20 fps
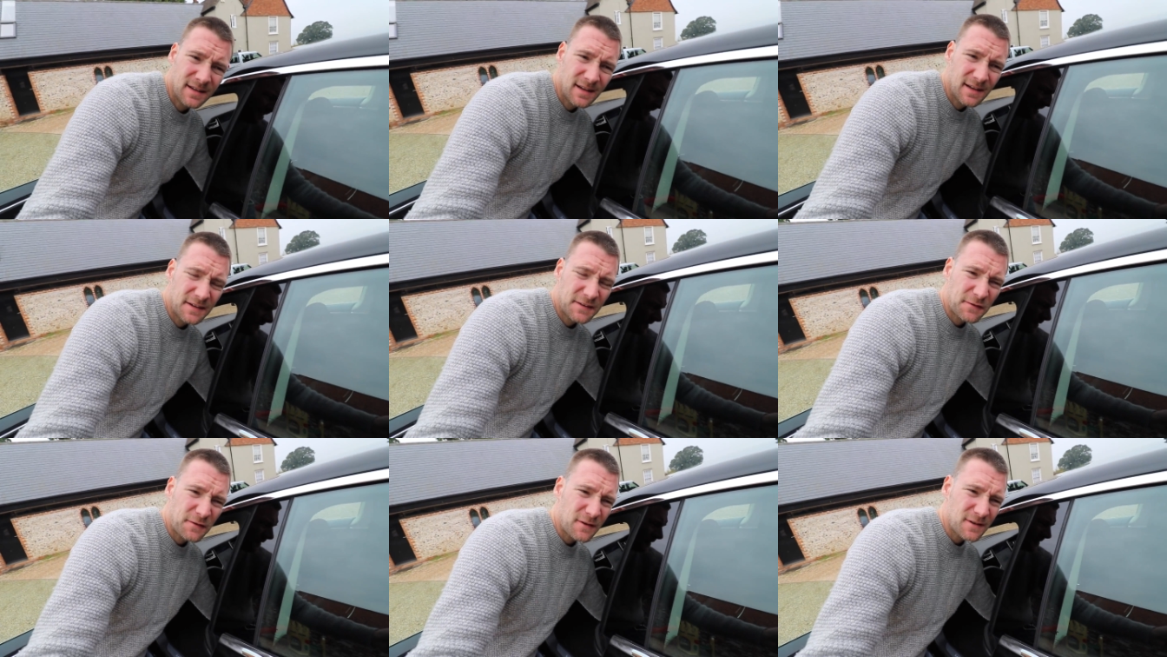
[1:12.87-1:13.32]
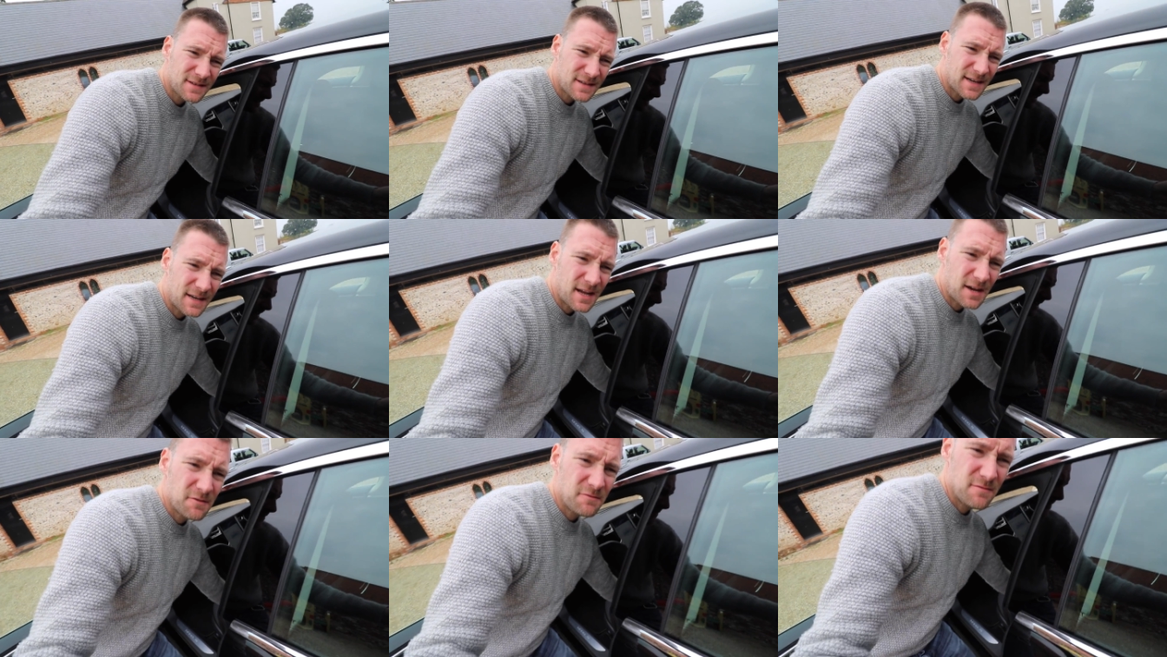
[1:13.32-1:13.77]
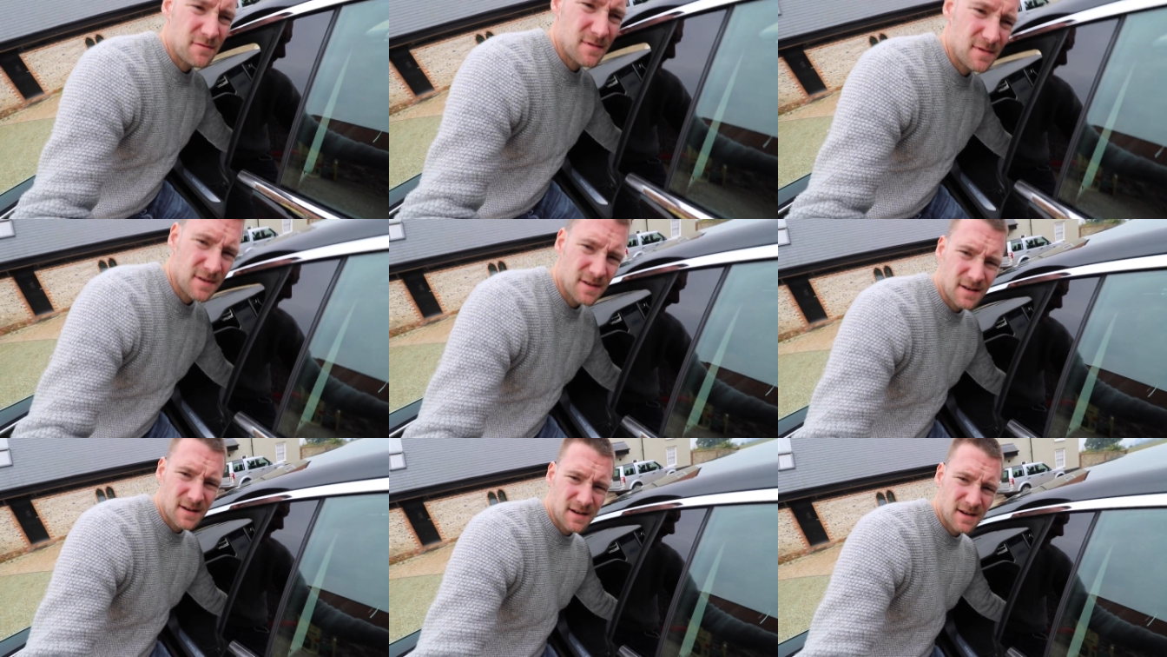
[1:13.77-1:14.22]
as far as I know,
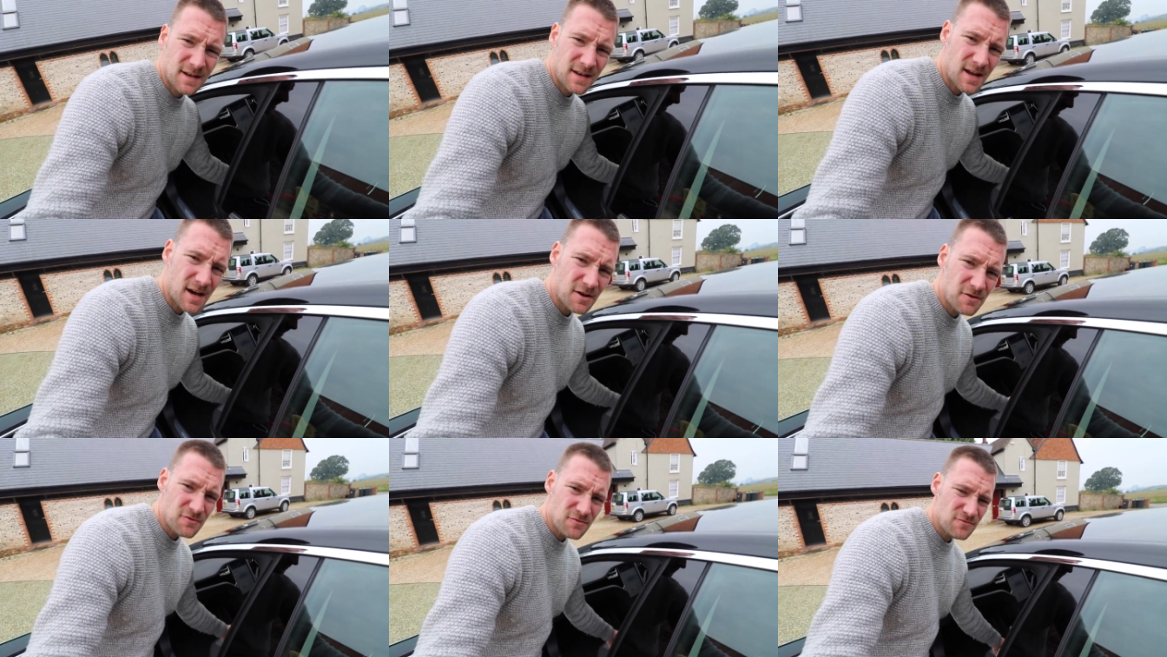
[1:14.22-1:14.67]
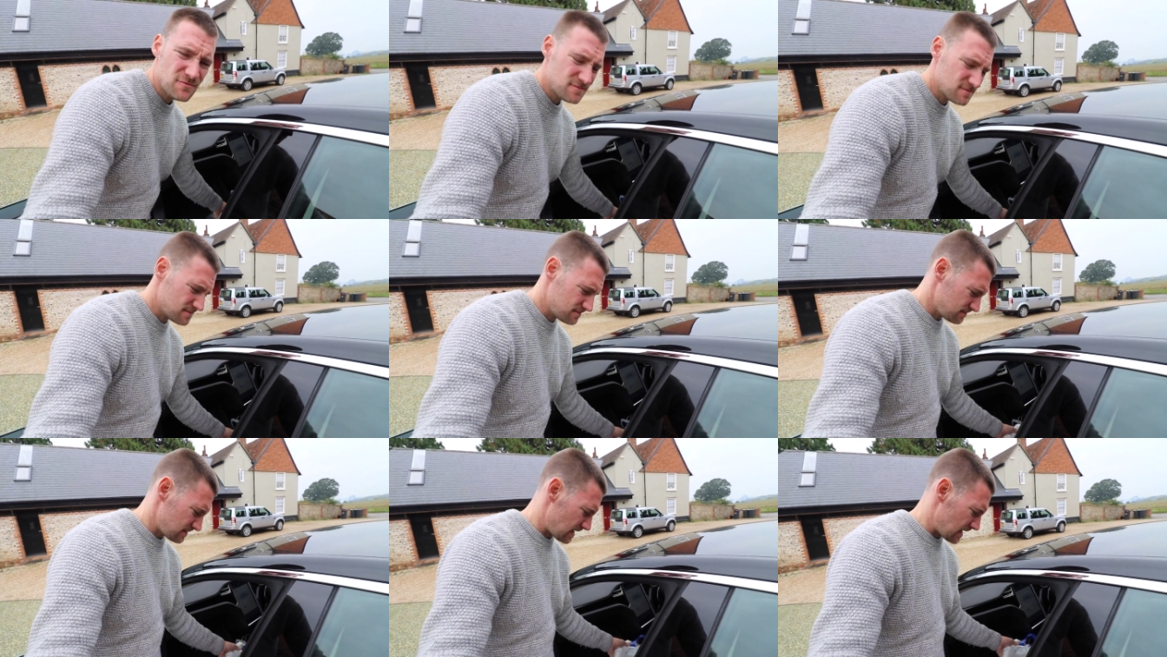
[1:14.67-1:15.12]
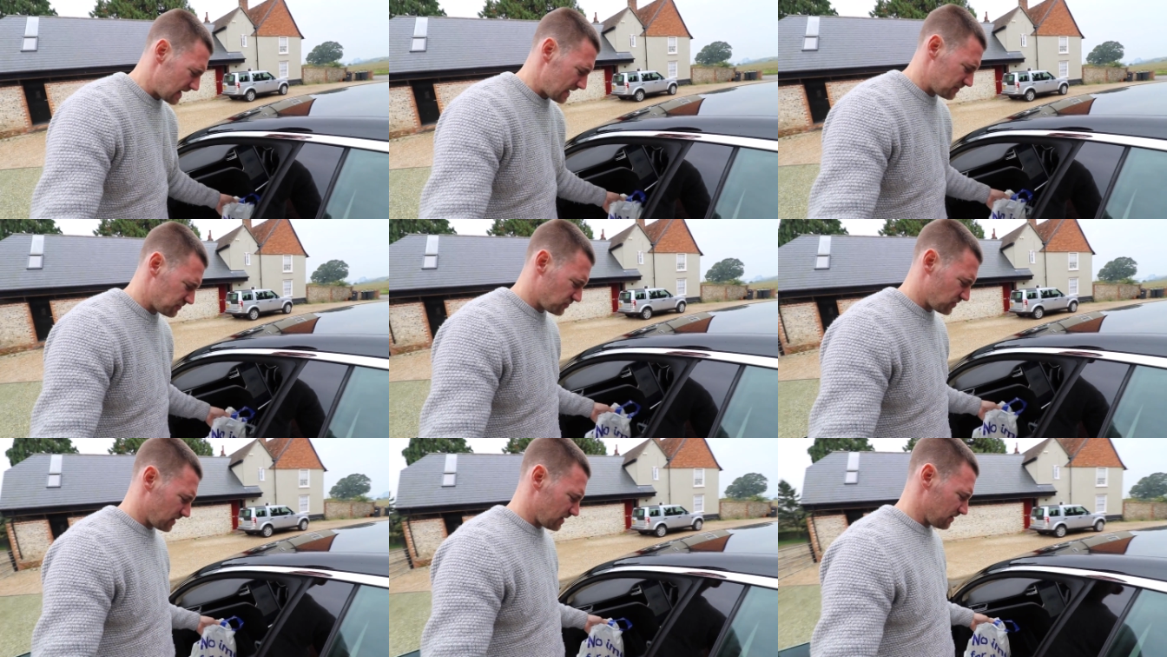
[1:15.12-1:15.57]
no
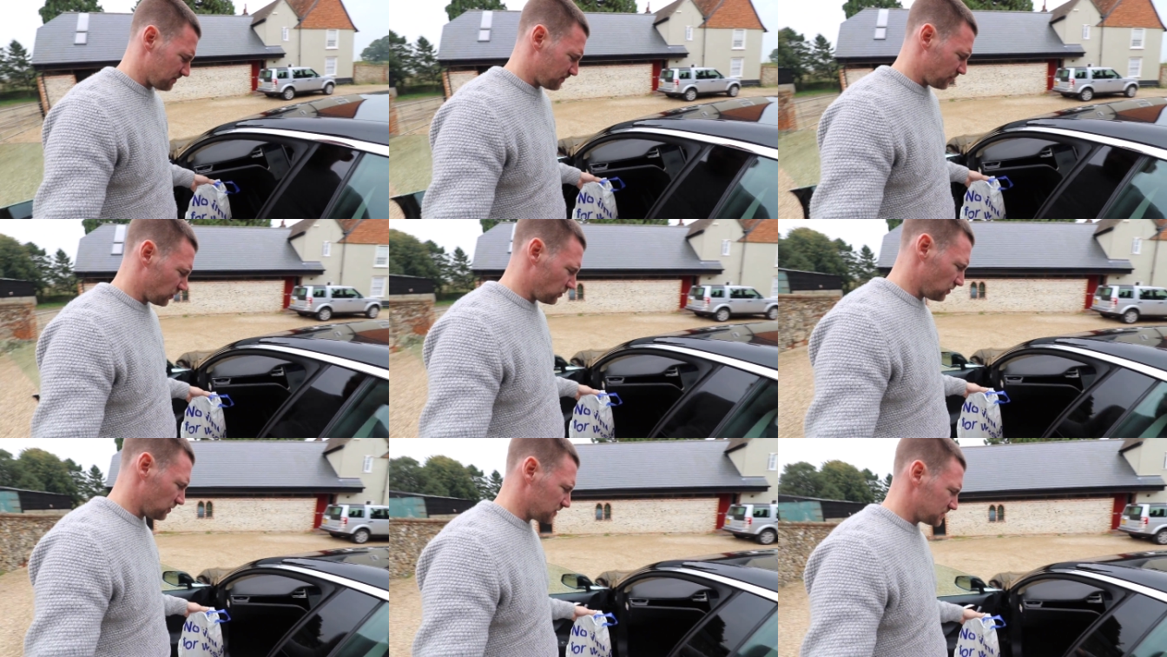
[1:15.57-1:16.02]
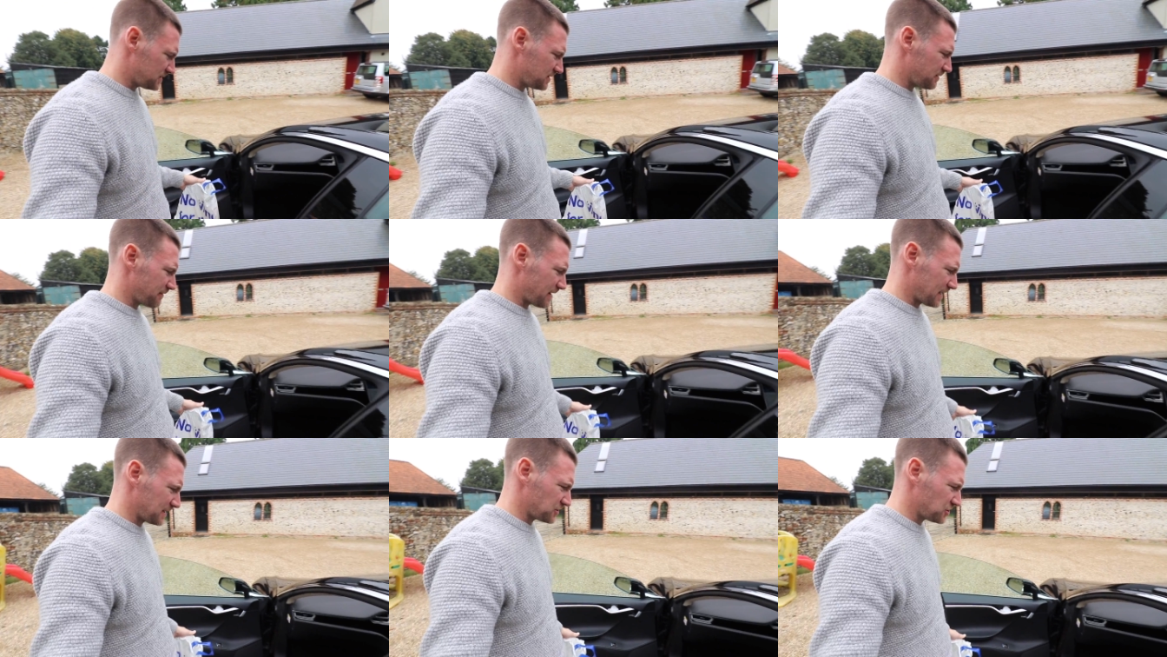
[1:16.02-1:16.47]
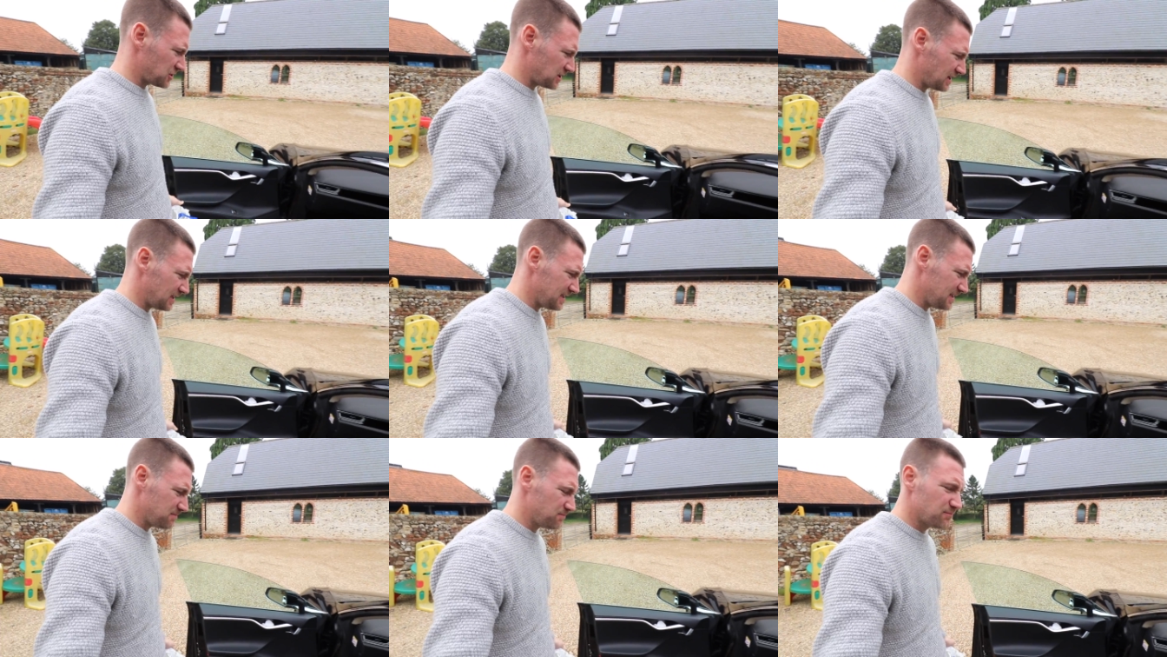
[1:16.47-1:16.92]
electric boards are
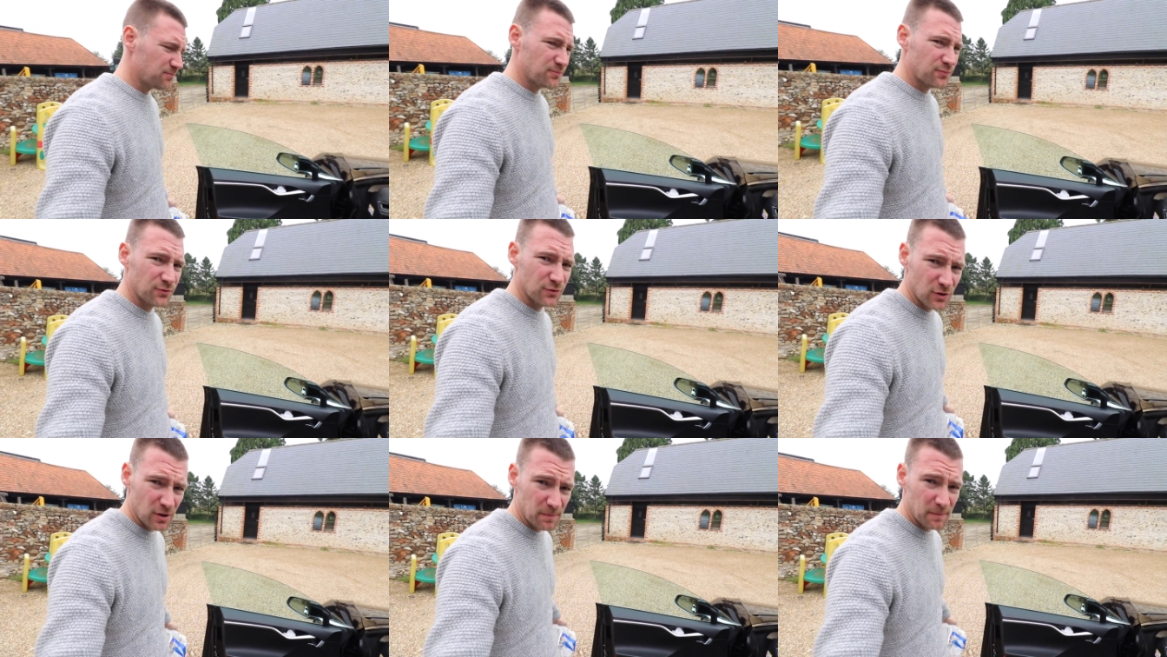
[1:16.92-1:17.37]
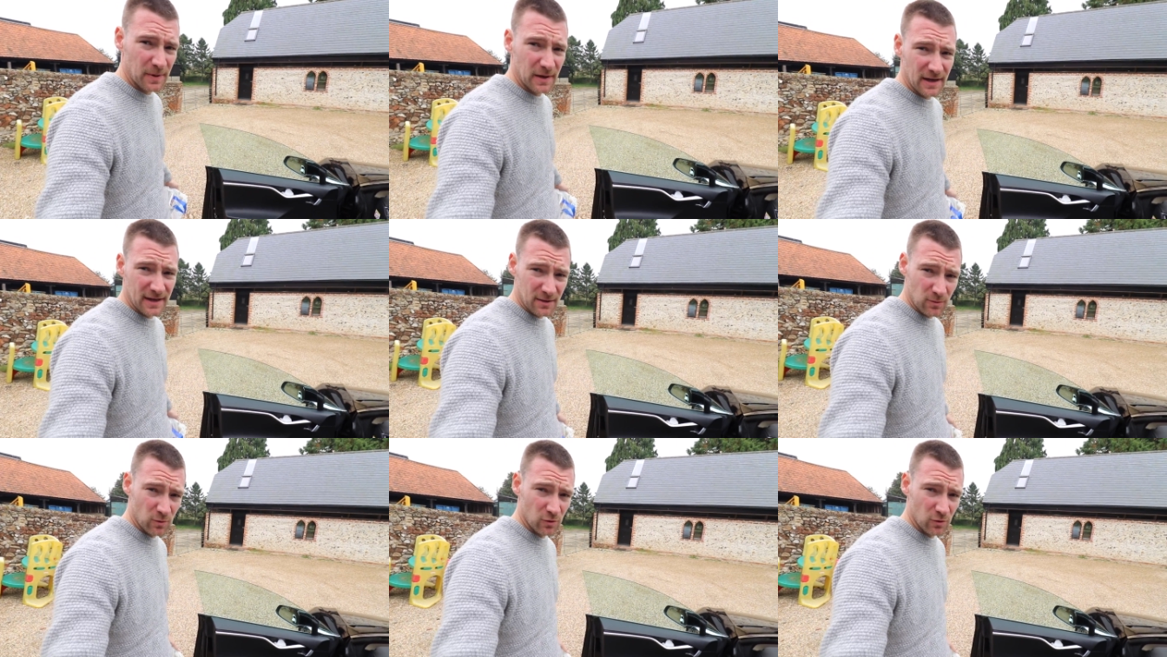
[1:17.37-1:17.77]
actually properly